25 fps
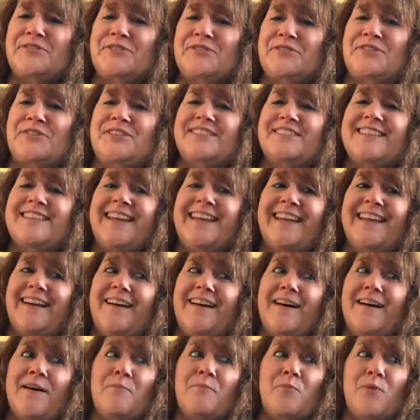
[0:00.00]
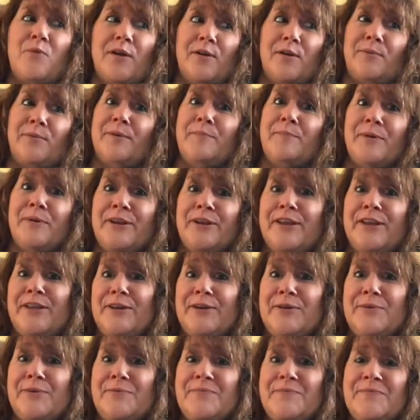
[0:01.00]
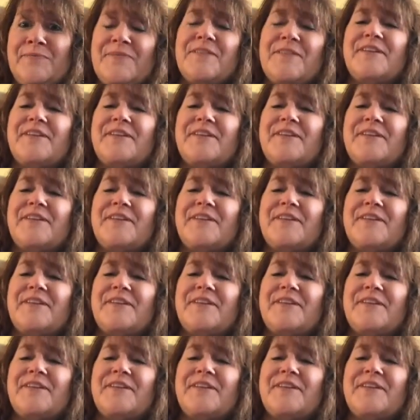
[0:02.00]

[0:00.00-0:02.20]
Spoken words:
So she's like, where are we putting you?